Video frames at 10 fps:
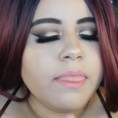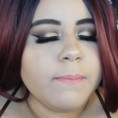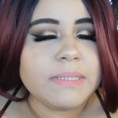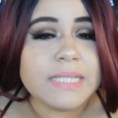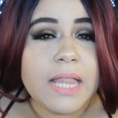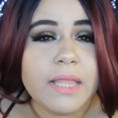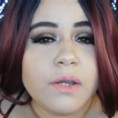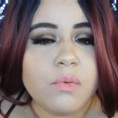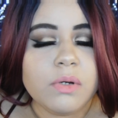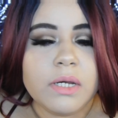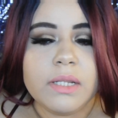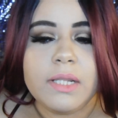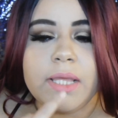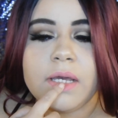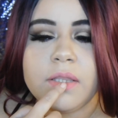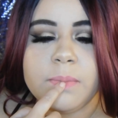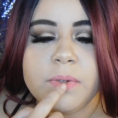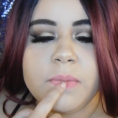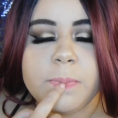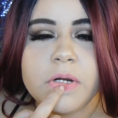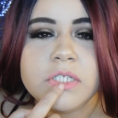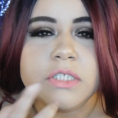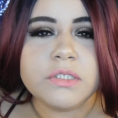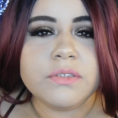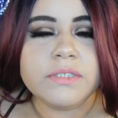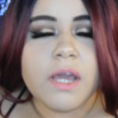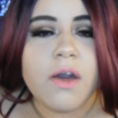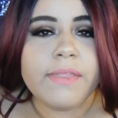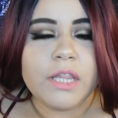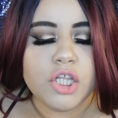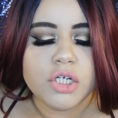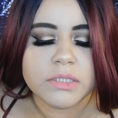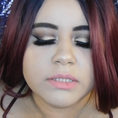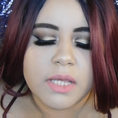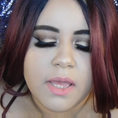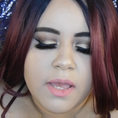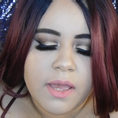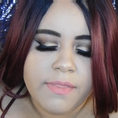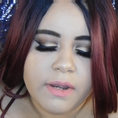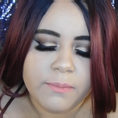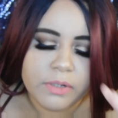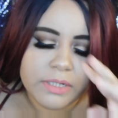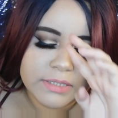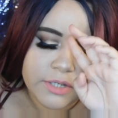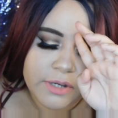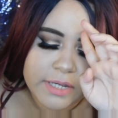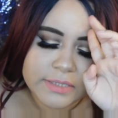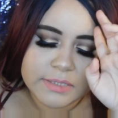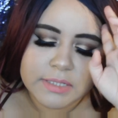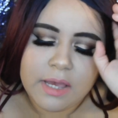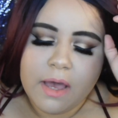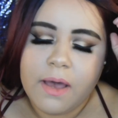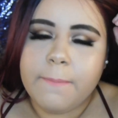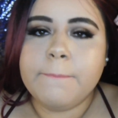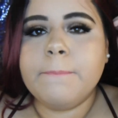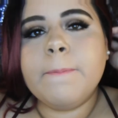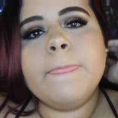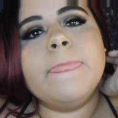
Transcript: the metallic one like on the middle part, just to see how that looks. And then I'm gonna tell you guys um.